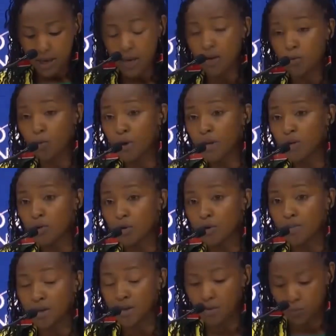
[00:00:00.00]
And we
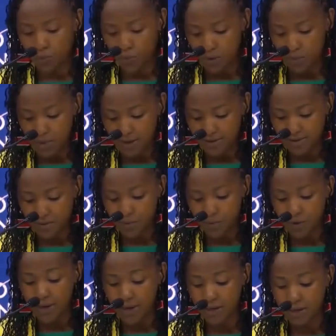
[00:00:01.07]
know that we must
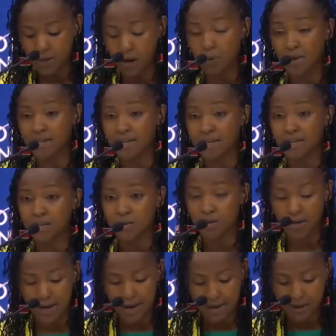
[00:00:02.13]
break our deadly
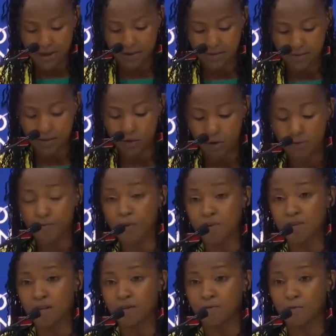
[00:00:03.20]
reliance on
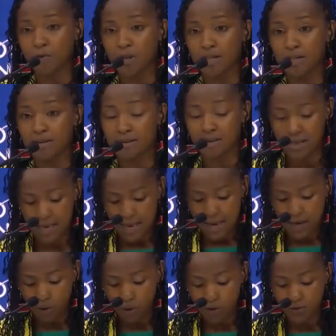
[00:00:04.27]
fossil fuels
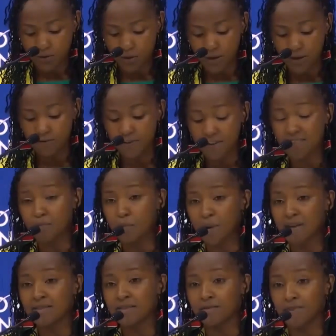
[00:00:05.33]
and also invest
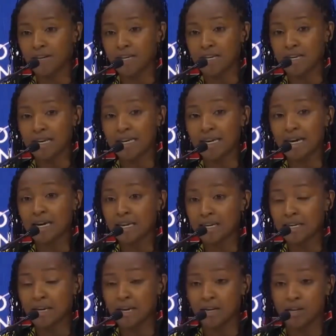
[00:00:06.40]
massively in a
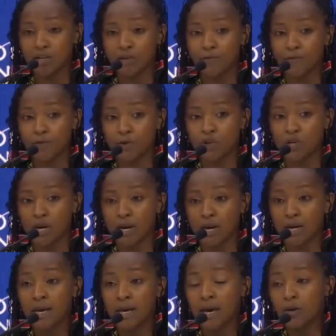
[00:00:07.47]
clean energy future
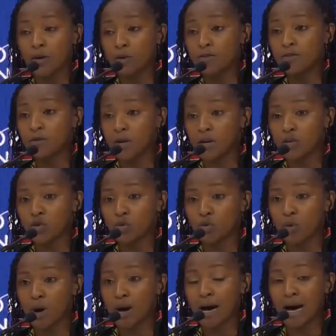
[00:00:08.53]
and also
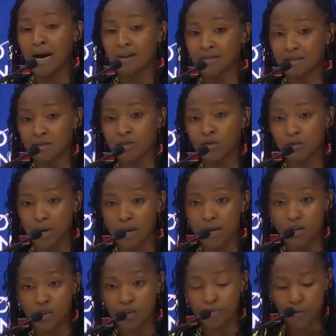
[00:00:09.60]
ensure access to
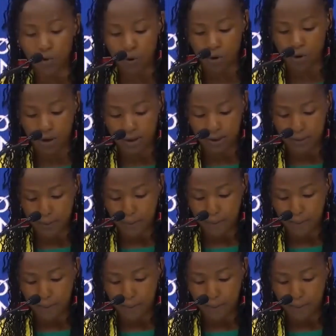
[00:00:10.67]
energy for all.